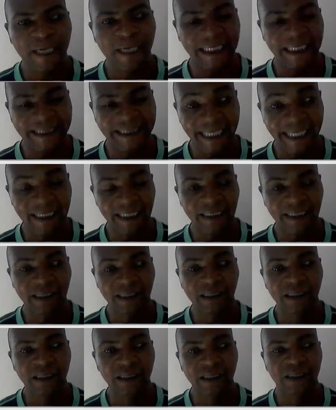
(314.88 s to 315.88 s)

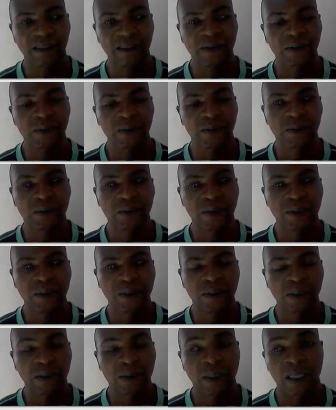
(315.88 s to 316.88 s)
attendance,
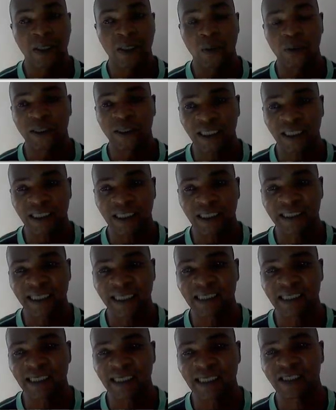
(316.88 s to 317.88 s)
and we start
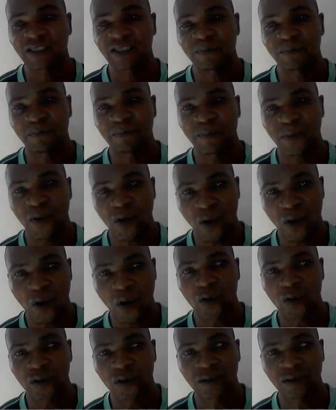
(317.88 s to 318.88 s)
attendance
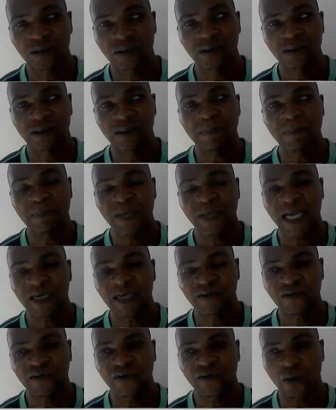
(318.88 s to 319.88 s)
on the
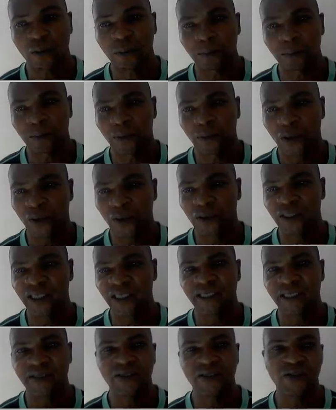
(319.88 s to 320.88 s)
platform, on
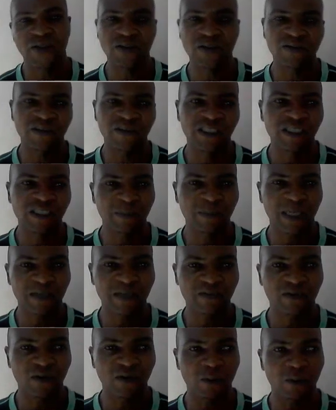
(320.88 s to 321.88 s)
the university
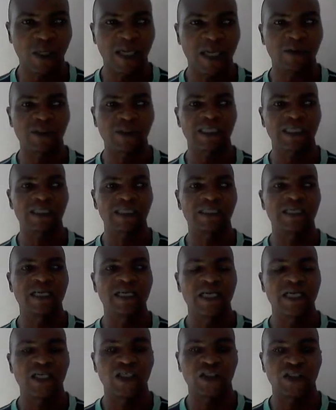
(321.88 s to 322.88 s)
platform. I'll start
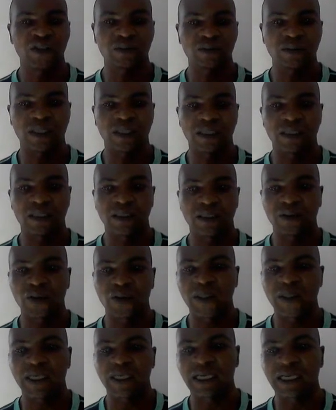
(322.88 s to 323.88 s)

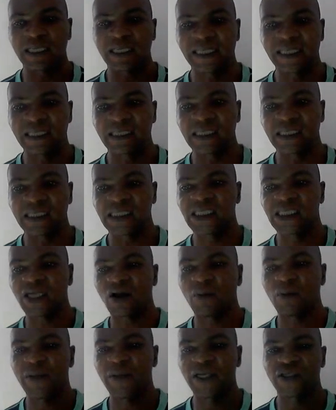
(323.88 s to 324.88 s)
looking at attendance.
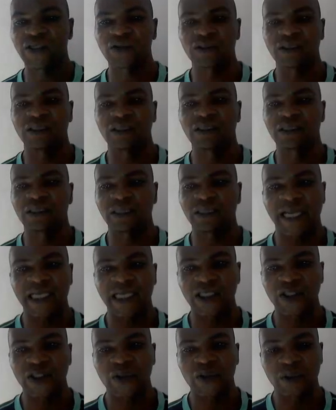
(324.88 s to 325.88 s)
How many students
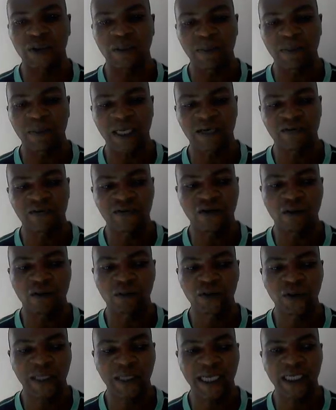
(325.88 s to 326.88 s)
get to the
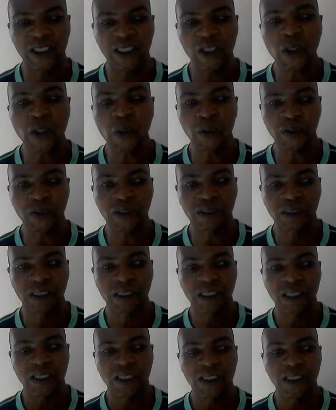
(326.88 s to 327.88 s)
platform to get notes,
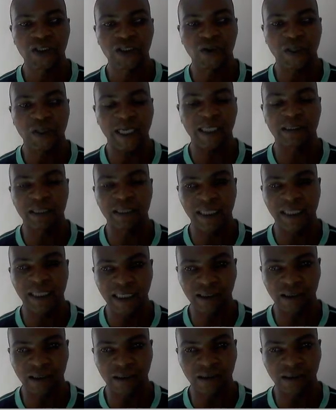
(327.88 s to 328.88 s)
to get the
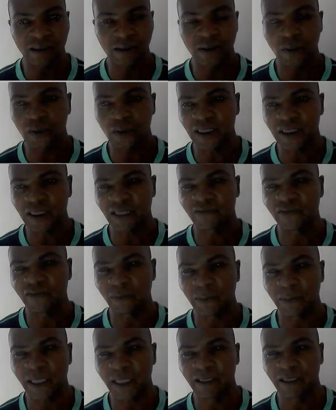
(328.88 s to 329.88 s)
lectures? We'll start
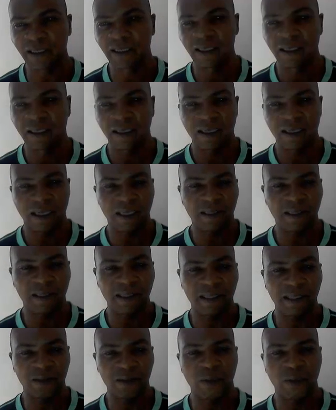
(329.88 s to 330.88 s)
from there, and
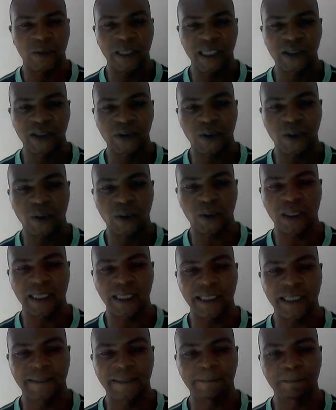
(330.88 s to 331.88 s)
then we'll get to
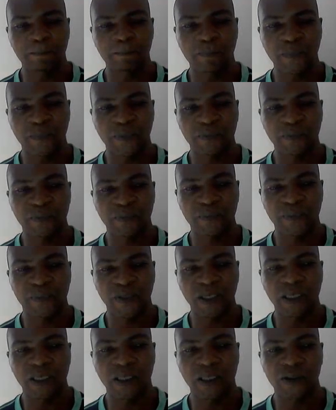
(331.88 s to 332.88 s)
online,
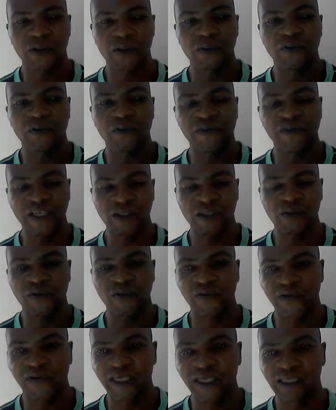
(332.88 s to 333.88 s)
to
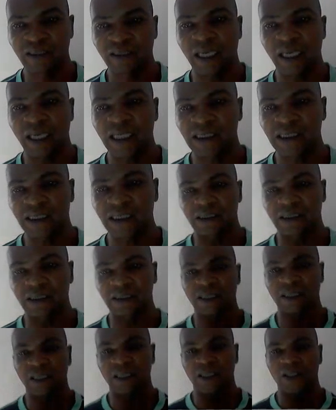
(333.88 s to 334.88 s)
face-to-face
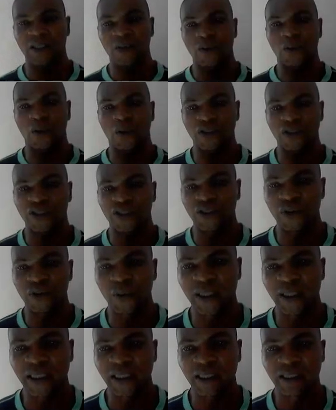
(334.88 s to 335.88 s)
classes. We'll continue
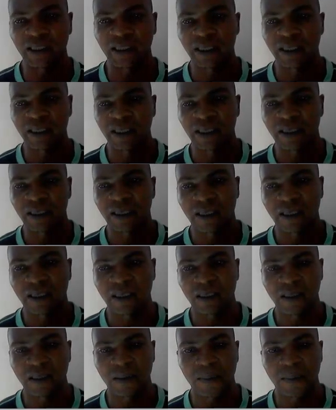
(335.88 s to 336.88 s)
with the
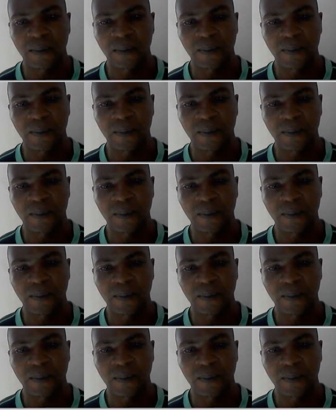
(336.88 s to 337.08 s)
uh,